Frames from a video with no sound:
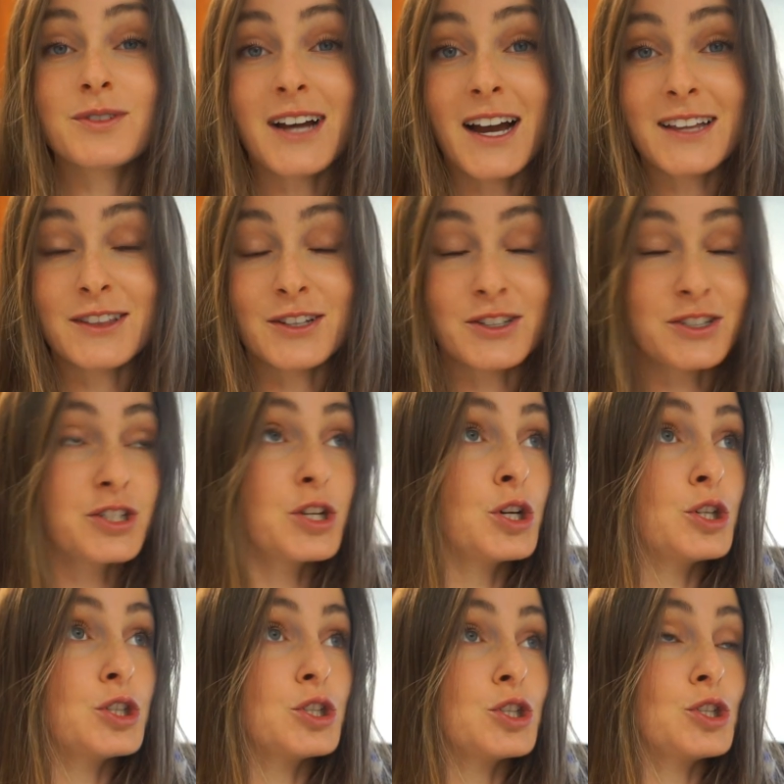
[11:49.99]
toddlers,
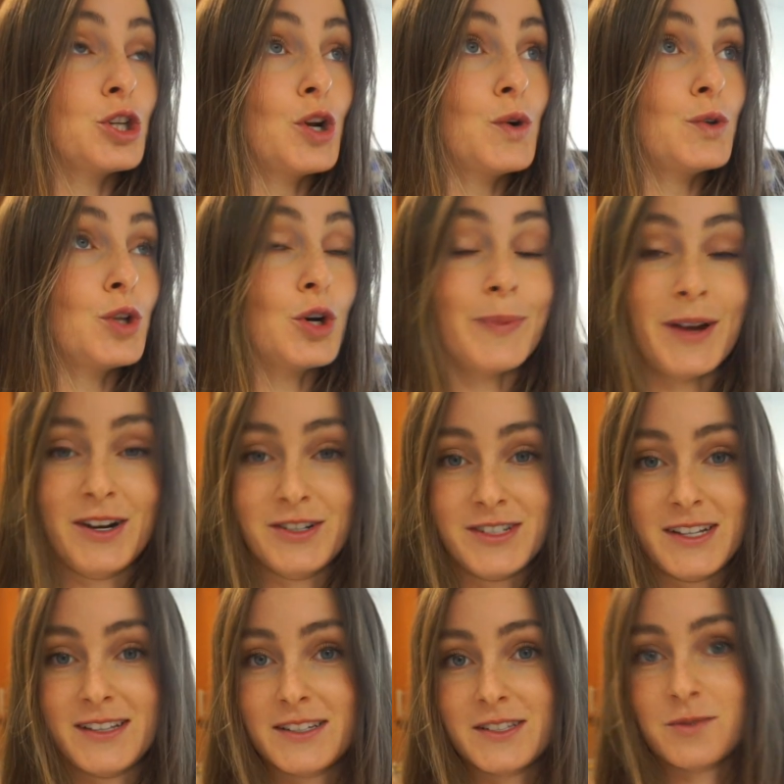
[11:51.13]
solo
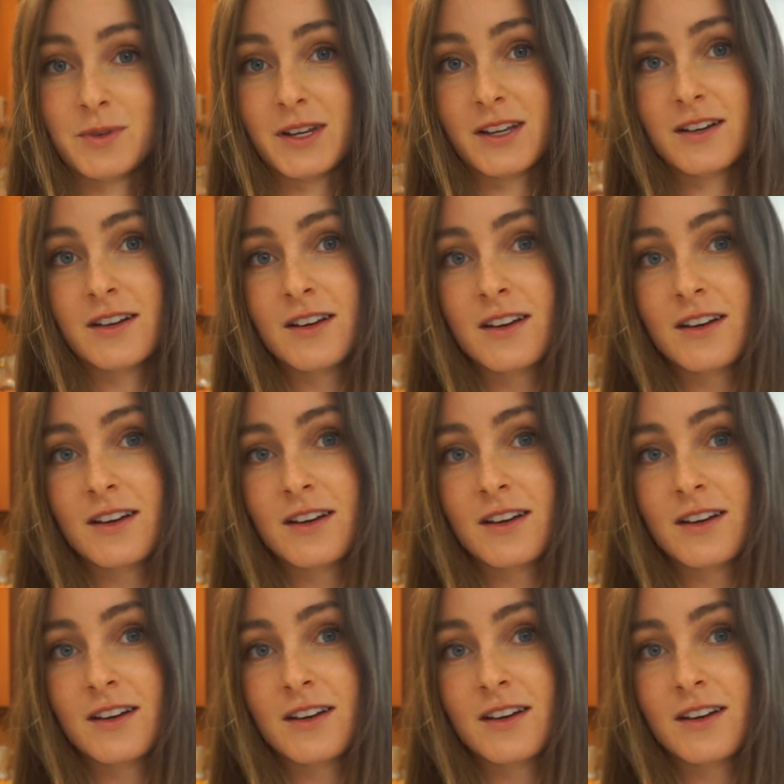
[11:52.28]
parenting this week,